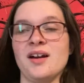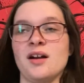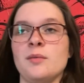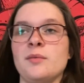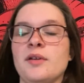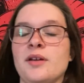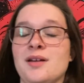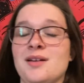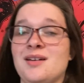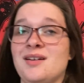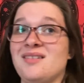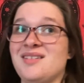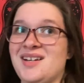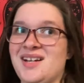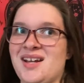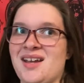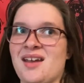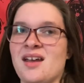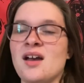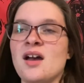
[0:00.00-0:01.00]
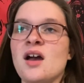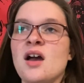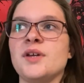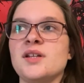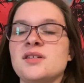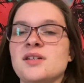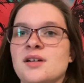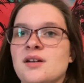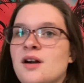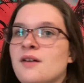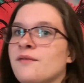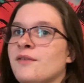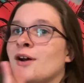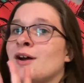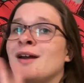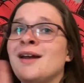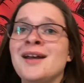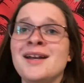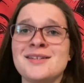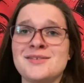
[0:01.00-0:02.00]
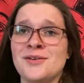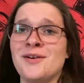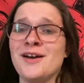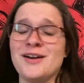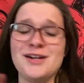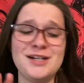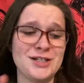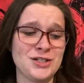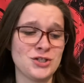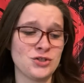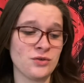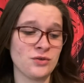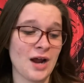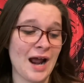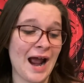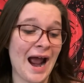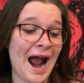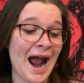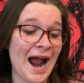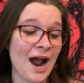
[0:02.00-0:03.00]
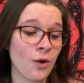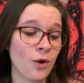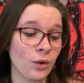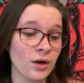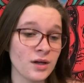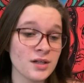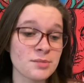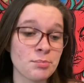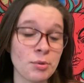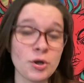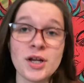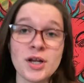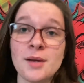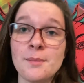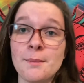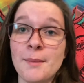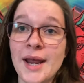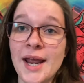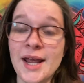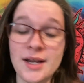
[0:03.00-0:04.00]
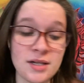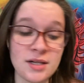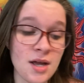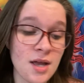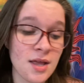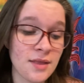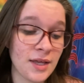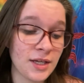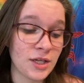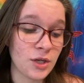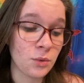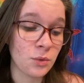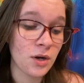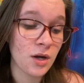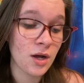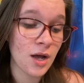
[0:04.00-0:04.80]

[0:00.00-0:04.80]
I'm like, okay, it's like it's very extreme. Ow, it's burning my hand, thank you.